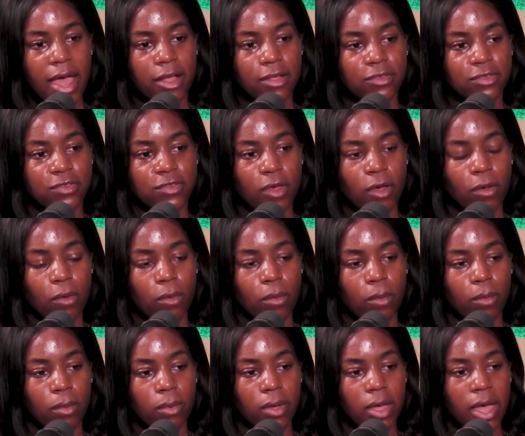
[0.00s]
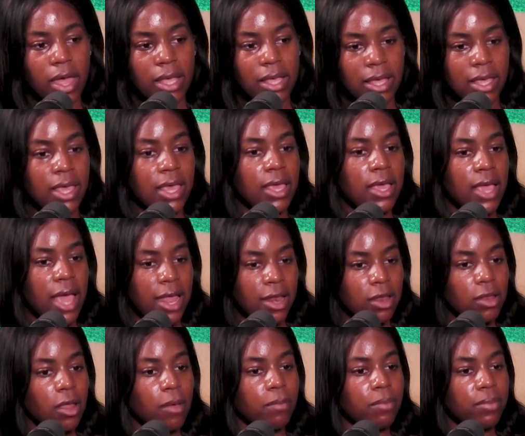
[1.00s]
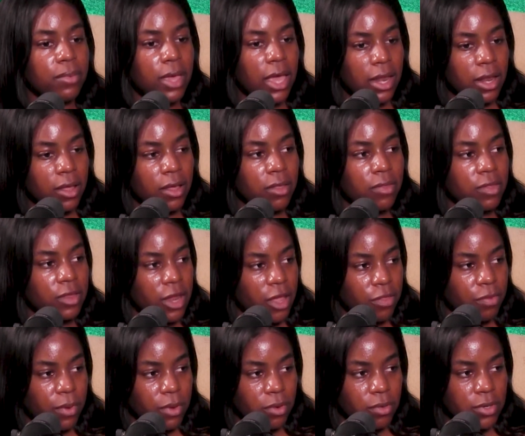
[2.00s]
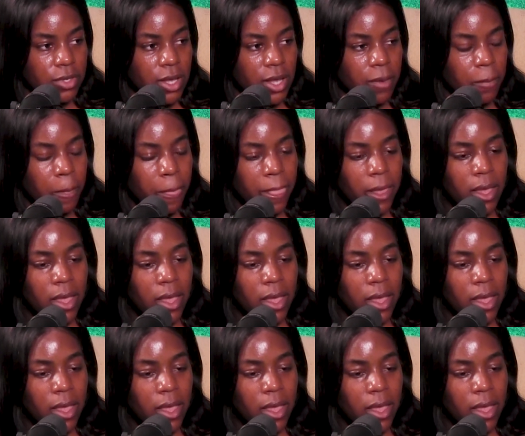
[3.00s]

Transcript: And so he ended up getting the death penalty.